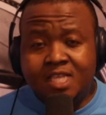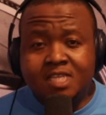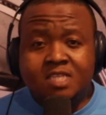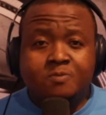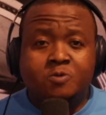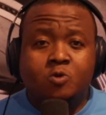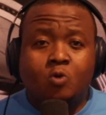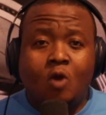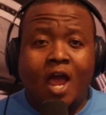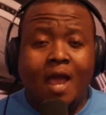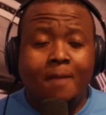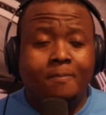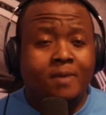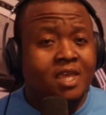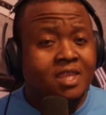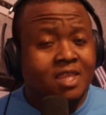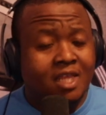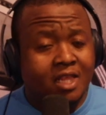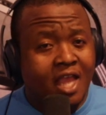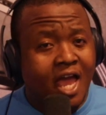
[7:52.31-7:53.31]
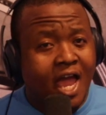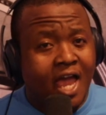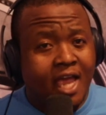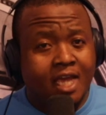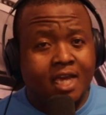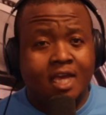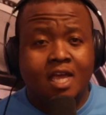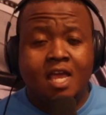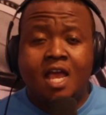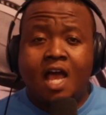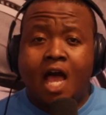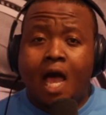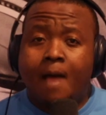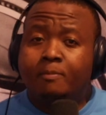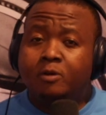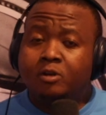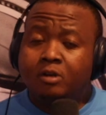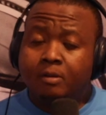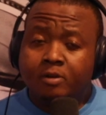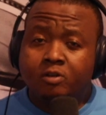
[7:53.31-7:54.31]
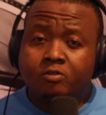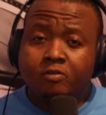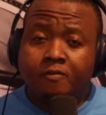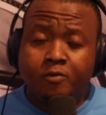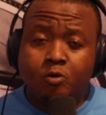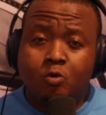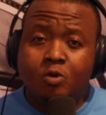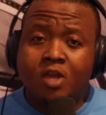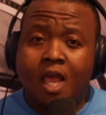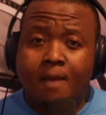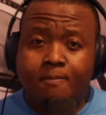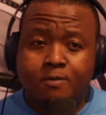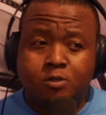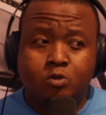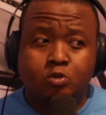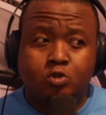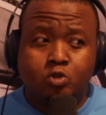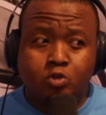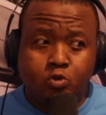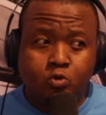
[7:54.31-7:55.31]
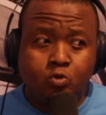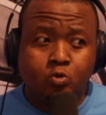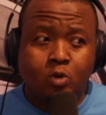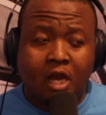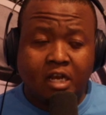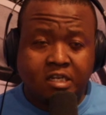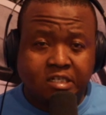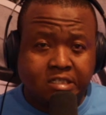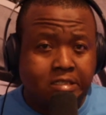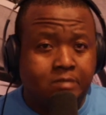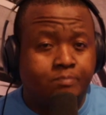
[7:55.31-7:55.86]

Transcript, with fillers: Hit the subscribe, hit the like. I'm going to be reviewing episode two,